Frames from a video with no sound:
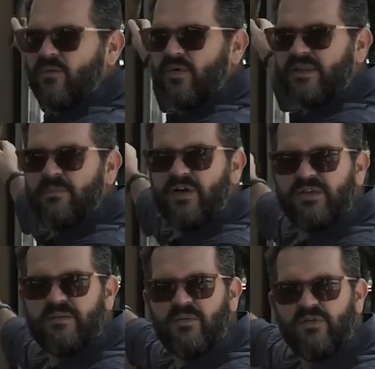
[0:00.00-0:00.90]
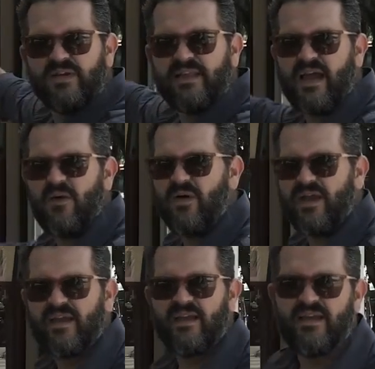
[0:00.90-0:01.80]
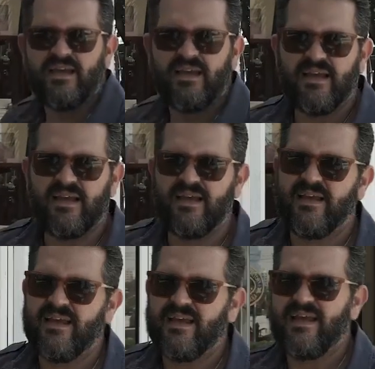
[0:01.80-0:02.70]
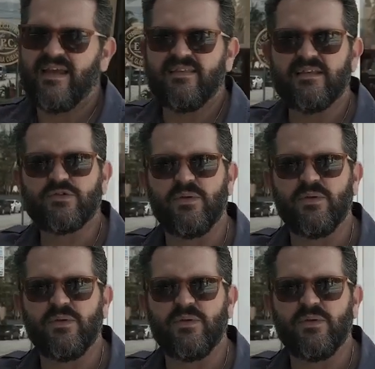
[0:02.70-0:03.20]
with the building moving that way, this